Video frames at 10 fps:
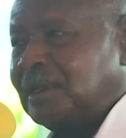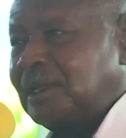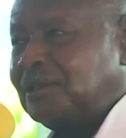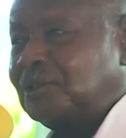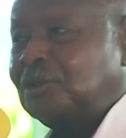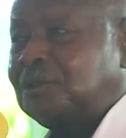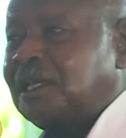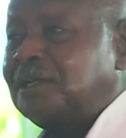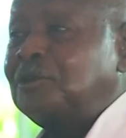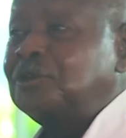And they
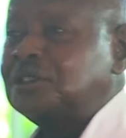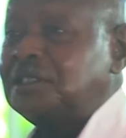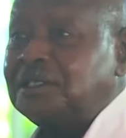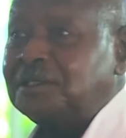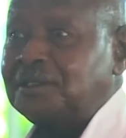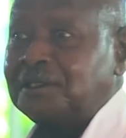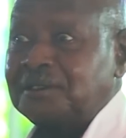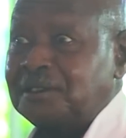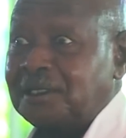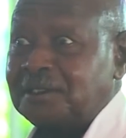thought he had no skin.
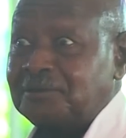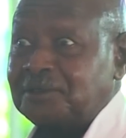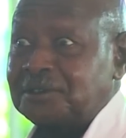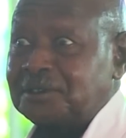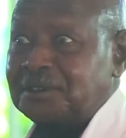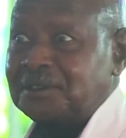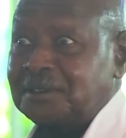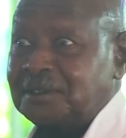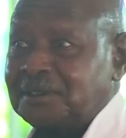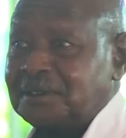They had never seen,